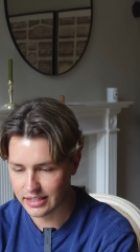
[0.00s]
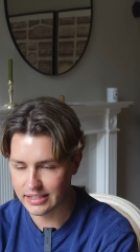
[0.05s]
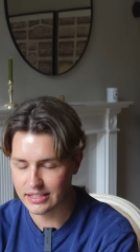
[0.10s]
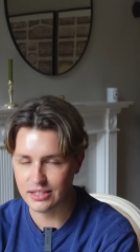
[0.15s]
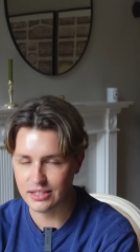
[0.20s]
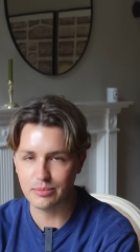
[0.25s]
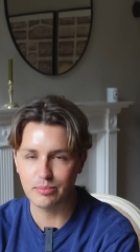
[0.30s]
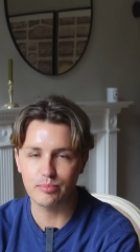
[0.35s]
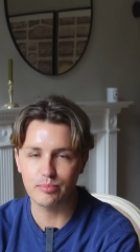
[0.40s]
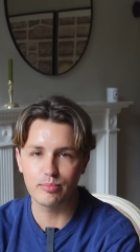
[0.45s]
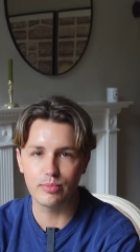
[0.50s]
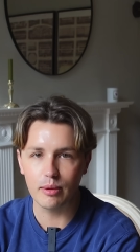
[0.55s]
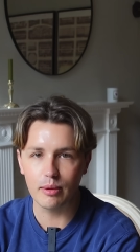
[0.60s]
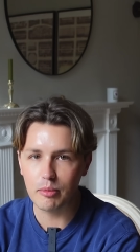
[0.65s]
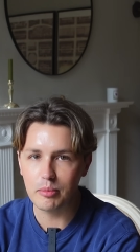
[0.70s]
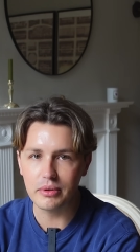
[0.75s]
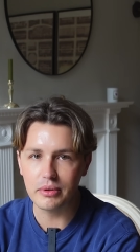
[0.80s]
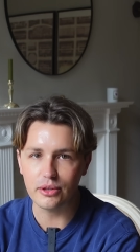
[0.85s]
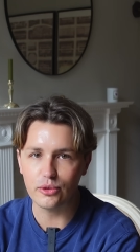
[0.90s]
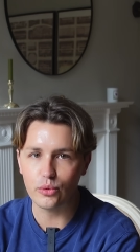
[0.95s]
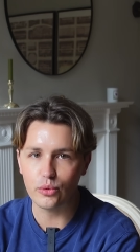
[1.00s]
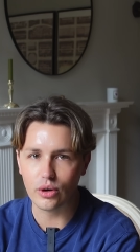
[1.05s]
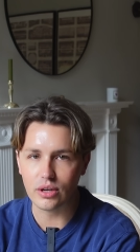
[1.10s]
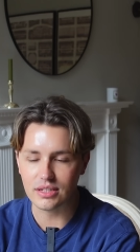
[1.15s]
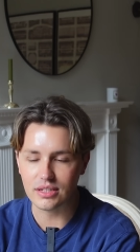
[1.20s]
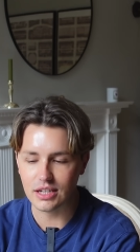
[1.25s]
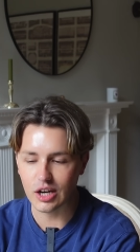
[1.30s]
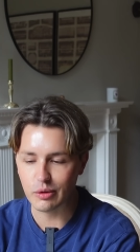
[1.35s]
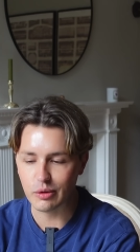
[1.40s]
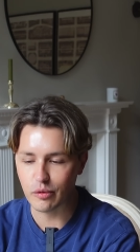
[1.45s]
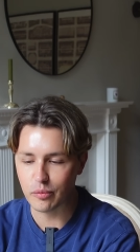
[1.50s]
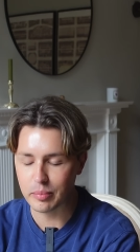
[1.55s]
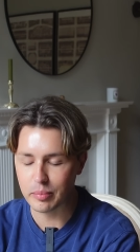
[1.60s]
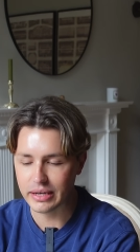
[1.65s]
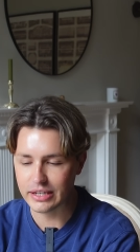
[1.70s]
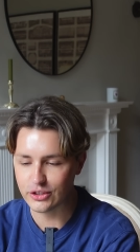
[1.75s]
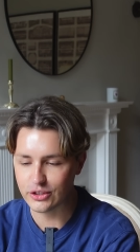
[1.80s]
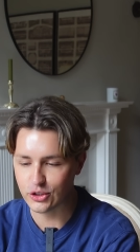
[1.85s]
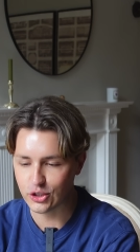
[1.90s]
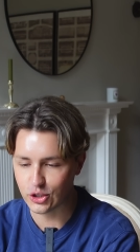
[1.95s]
It's probably the wrong type of
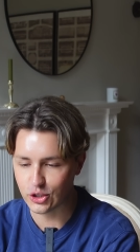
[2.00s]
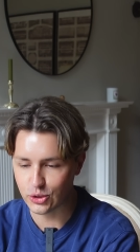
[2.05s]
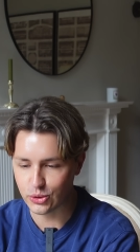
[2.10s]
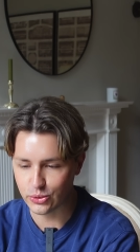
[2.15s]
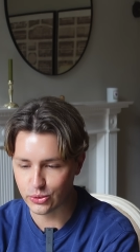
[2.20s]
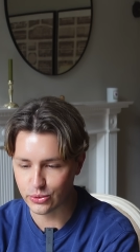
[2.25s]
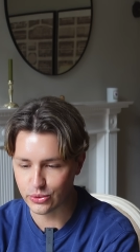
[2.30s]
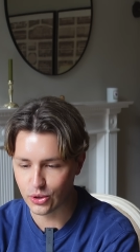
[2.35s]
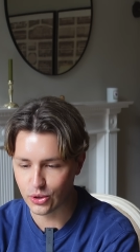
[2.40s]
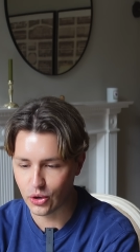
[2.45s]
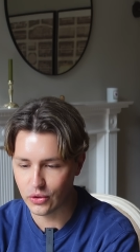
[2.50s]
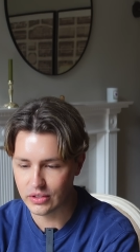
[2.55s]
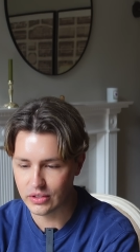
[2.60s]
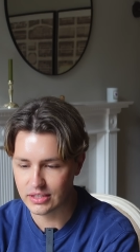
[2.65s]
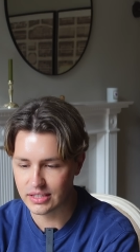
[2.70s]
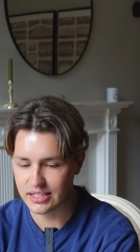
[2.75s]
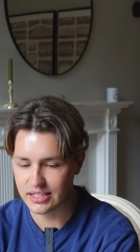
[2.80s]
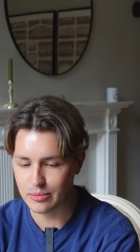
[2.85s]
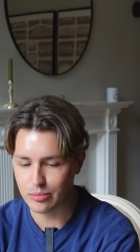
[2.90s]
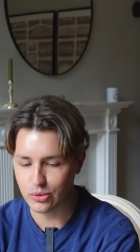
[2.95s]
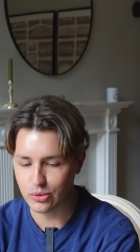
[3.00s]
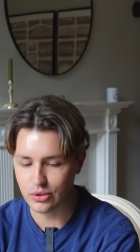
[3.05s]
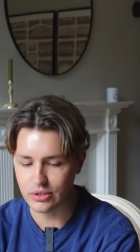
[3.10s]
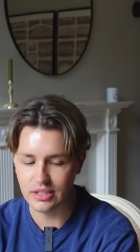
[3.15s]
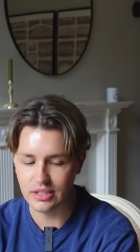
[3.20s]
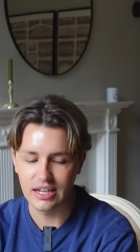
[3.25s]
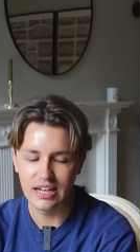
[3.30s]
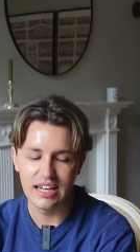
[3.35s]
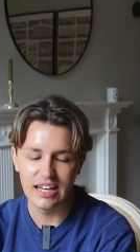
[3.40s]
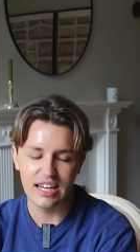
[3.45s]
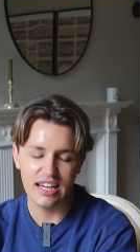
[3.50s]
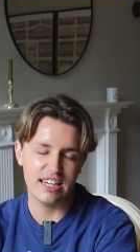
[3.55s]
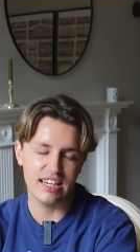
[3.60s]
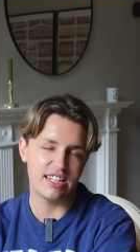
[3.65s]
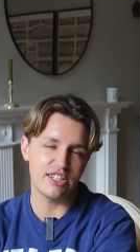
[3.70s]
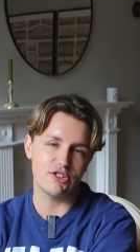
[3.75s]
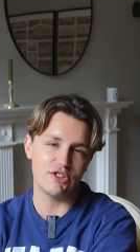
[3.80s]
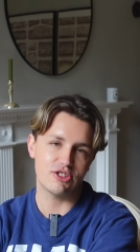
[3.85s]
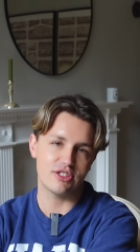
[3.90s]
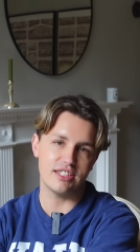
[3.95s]
paint to use on the table, and
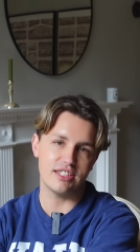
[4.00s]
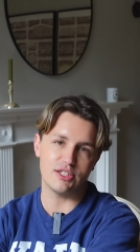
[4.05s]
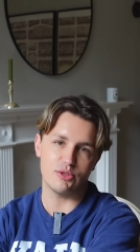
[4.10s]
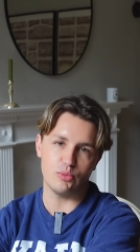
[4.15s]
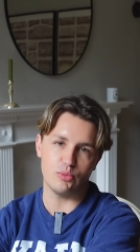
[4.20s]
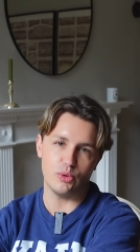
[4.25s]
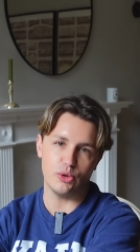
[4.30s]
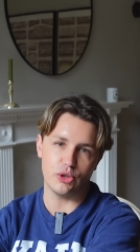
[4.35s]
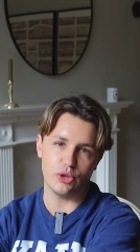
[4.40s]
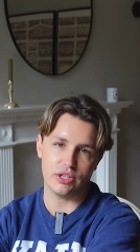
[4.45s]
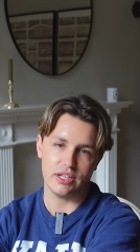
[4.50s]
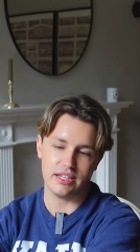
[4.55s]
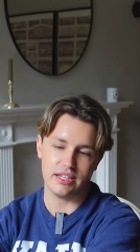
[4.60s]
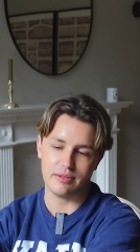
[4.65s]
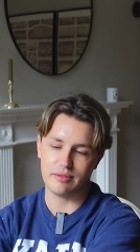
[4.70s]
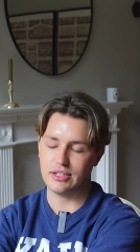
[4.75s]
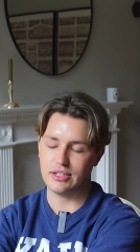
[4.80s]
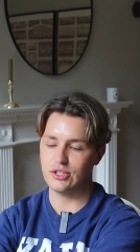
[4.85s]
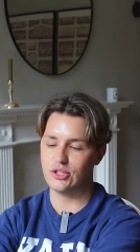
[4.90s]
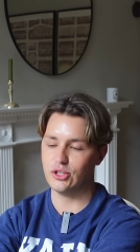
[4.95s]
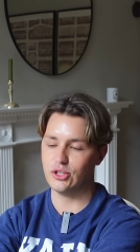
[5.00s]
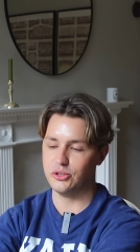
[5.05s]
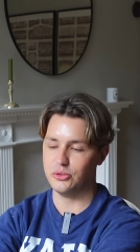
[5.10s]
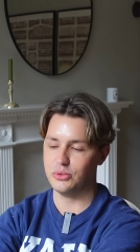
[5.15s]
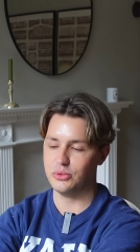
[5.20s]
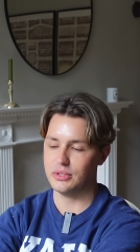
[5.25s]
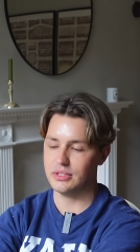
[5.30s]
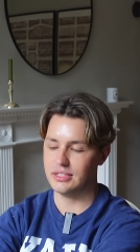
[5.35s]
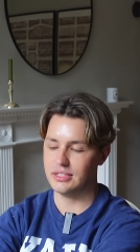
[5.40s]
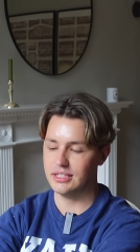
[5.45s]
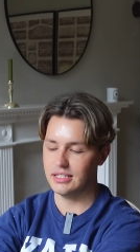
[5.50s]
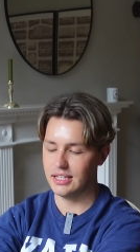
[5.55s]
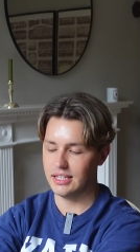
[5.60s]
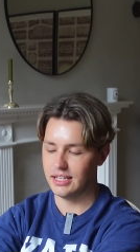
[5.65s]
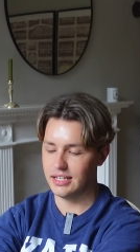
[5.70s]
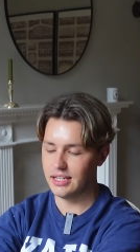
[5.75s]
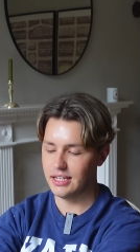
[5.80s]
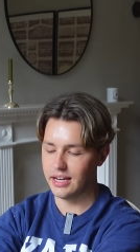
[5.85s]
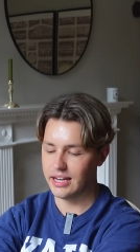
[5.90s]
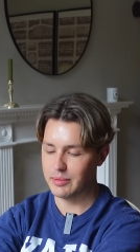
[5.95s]
it just isn't working. So
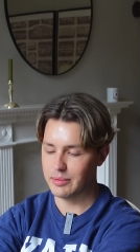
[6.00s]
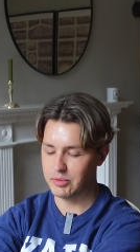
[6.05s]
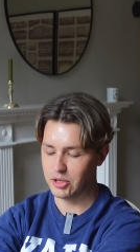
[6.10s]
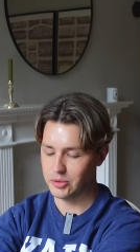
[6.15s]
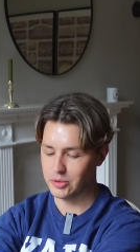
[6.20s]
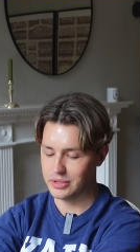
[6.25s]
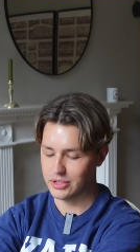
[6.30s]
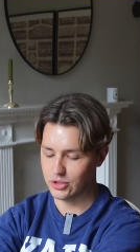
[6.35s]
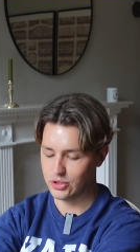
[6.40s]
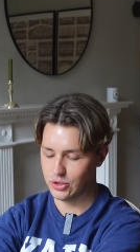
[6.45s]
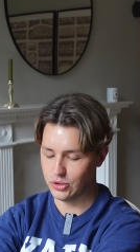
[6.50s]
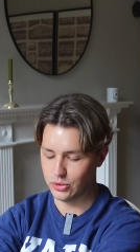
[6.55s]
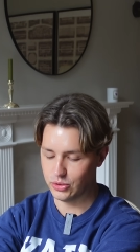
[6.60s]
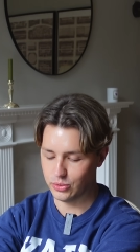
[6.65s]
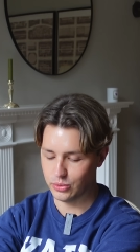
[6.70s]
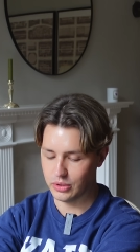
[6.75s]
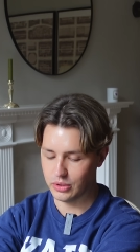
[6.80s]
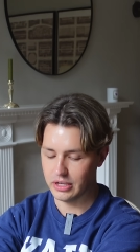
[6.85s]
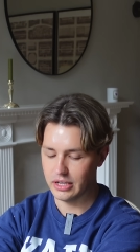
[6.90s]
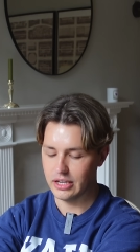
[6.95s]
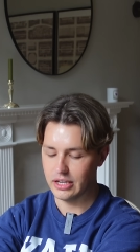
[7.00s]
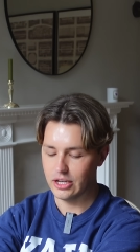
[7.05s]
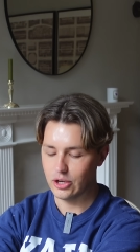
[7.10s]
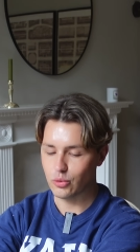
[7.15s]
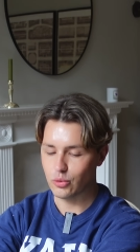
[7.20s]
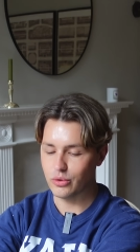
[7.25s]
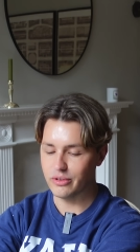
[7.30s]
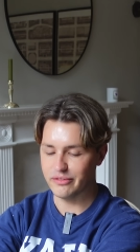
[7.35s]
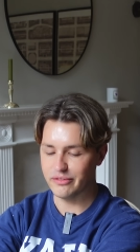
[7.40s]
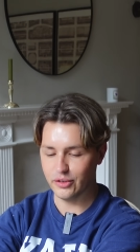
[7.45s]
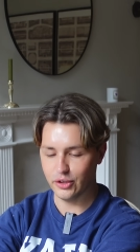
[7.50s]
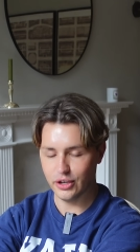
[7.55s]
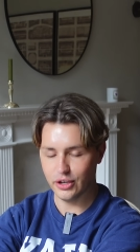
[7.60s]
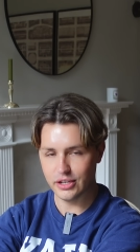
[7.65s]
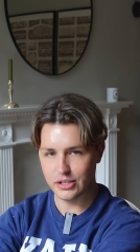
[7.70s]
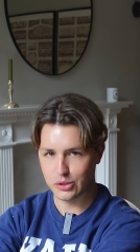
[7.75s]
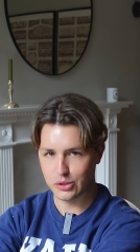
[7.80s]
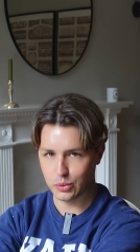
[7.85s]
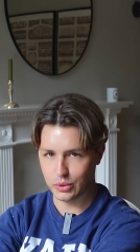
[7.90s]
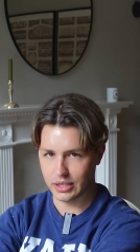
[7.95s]
today I am going to
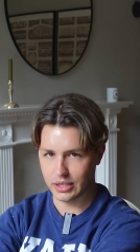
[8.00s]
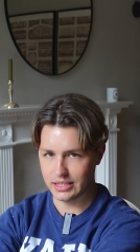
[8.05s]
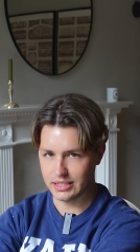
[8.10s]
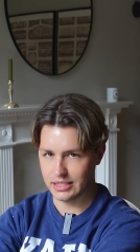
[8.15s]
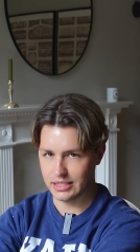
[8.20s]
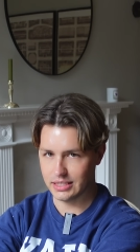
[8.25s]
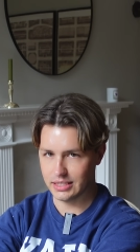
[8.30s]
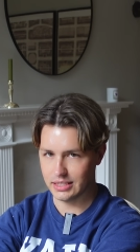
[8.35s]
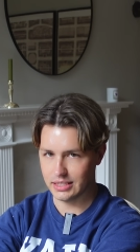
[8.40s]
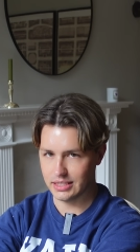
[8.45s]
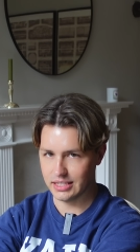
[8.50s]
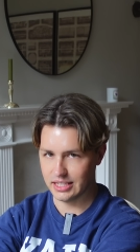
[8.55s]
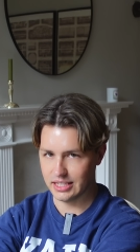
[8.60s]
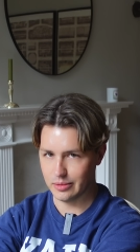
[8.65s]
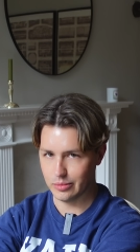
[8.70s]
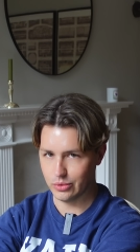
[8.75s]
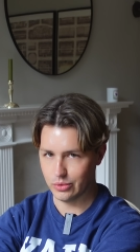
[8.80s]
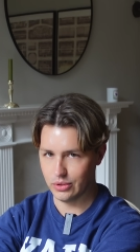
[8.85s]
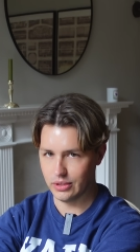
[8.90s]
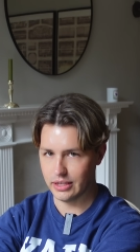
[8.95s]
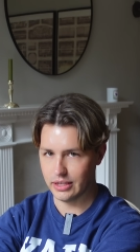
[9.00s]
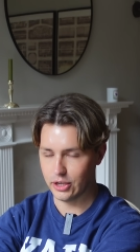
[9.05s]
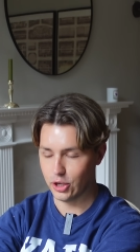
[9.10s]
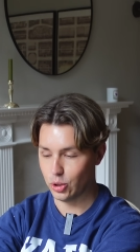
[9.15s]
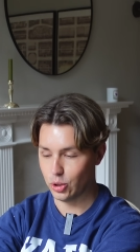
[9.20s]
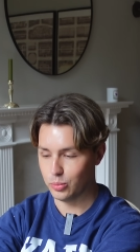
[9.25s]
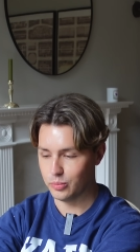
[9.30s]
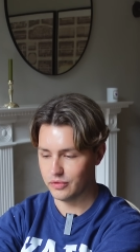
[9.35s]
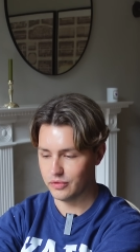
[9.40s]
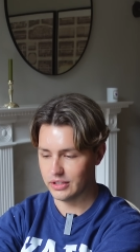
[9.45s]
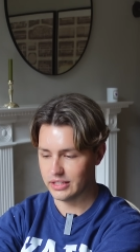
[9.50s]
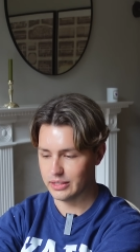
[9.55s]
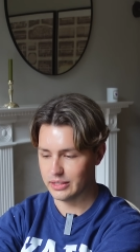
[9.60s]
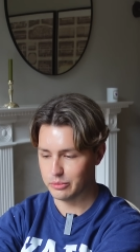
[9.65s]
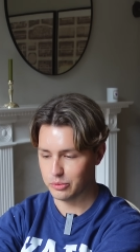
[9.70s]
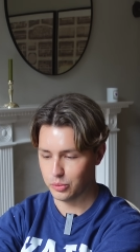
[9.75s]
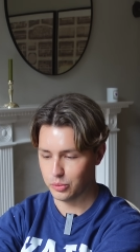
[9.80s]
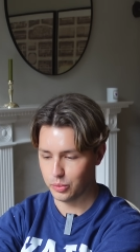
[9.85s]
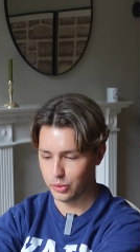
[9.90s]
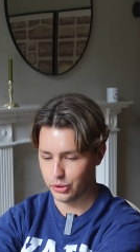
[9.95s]
reverse what I did to the table, and hopefully it
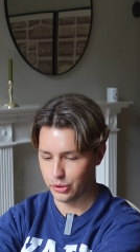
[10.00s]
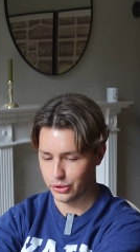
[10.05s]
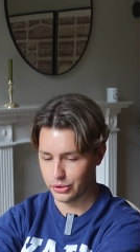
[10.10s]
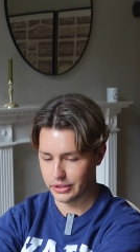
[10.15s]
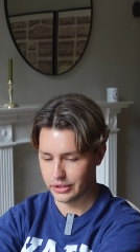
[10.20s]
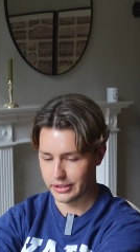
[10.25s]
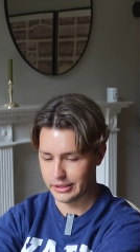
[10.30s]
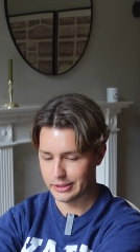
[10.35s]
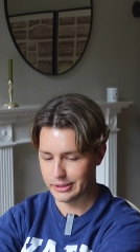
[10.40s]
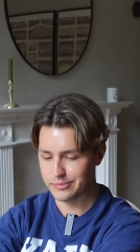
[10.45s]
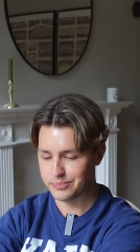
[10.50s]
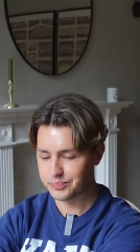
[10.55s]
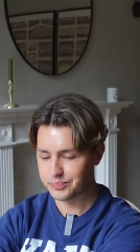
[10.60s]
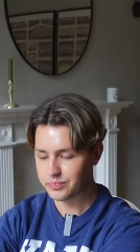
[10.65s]
will work.